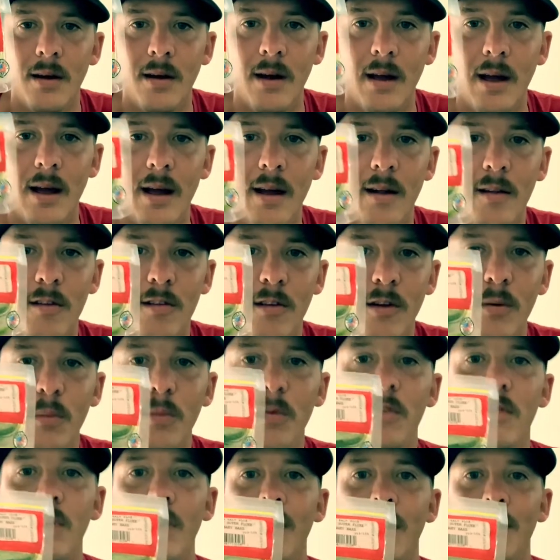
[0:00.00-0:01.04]
and Zoom
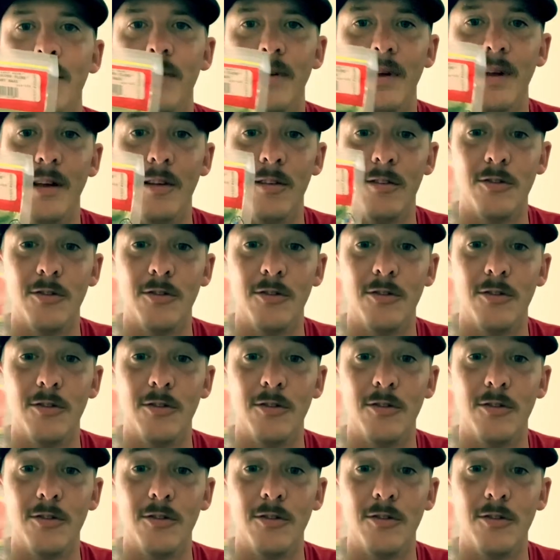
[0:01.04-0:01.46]
stuff is